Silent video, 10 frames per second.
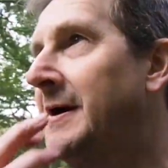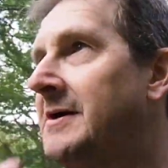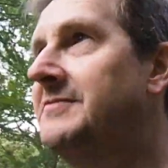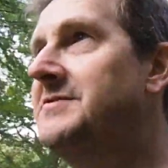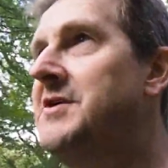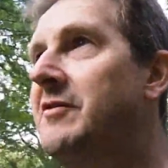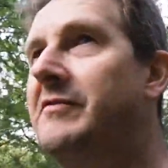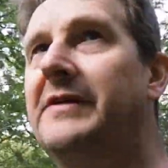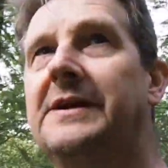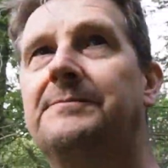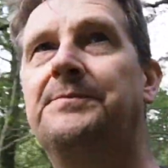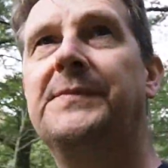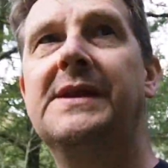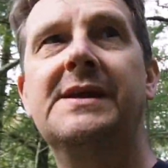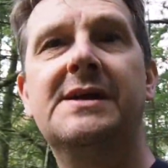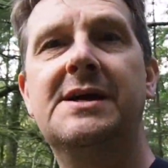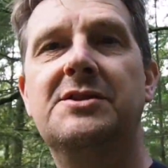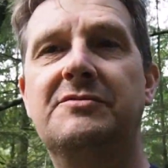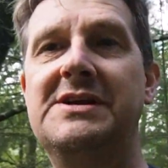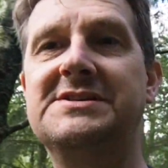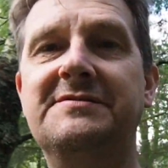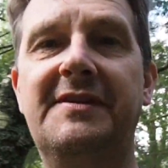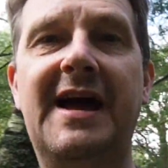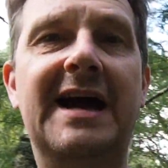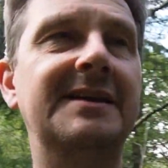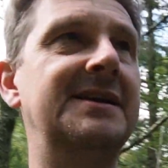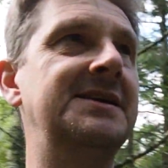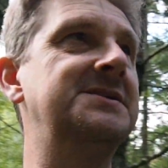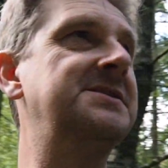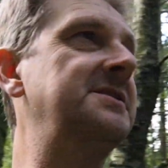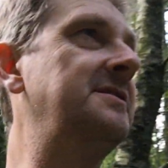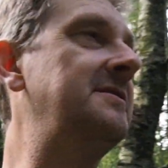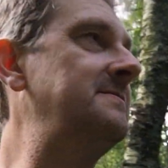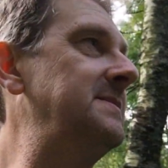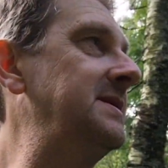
photography, and the reason for that is that I'm